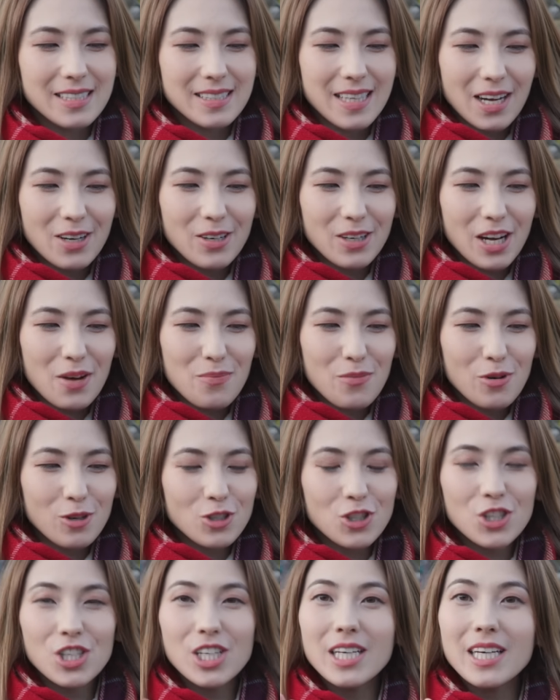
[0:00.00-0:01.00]
Sakura
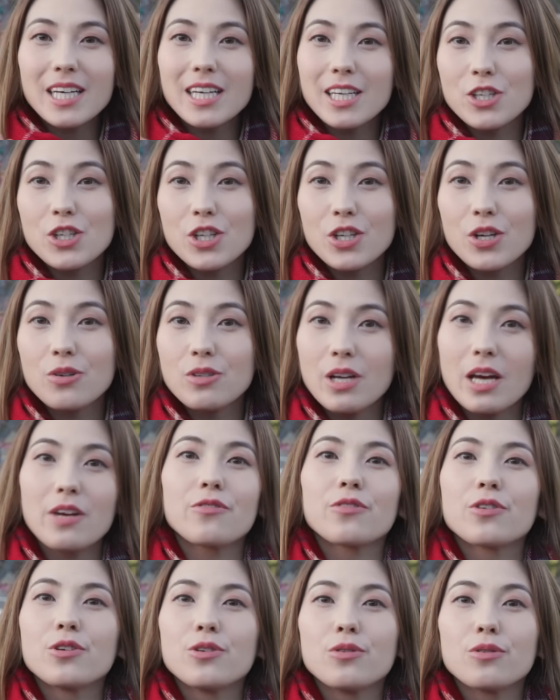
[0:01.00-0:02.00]
mochi Ichigo
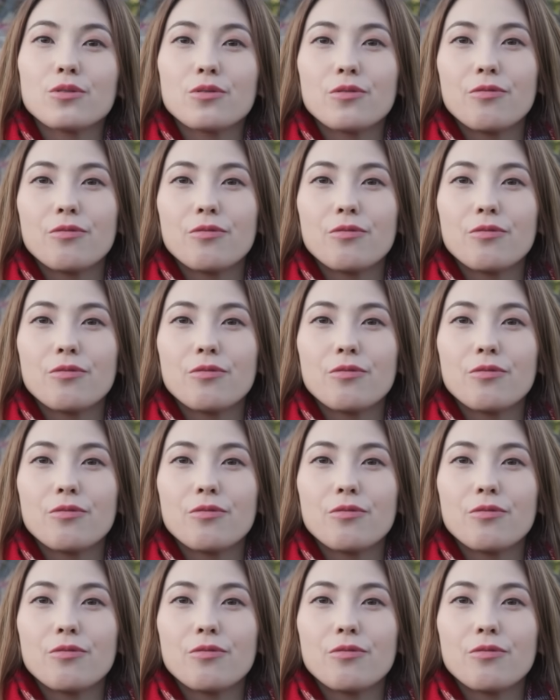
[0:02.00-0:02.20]
daifuku